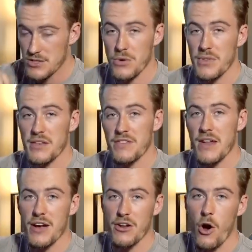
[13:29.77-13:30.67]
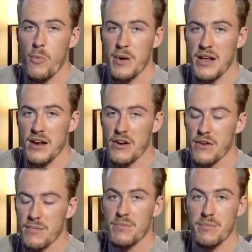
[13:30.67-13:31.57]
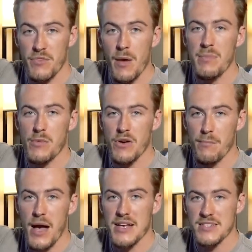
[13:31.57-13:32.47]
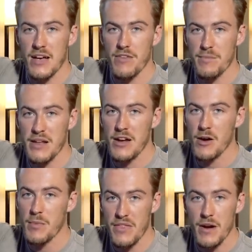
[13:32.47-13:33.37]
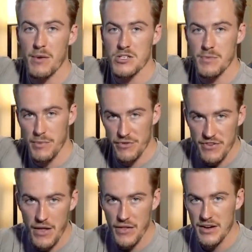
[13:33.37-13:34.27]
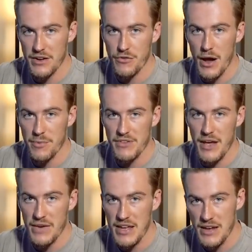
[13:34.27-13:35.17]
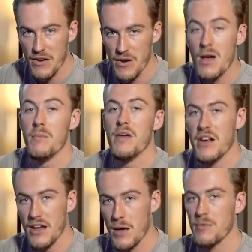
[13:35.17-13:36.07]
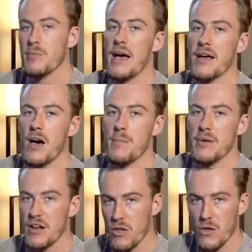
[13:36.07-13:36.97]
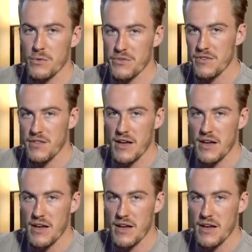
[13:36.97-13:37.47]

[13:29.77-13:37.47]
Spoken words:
So the stock could open here. Some people could buy stuff up to here, but then a bunch of people sell it and it drops down here, but then it comes back up and it closes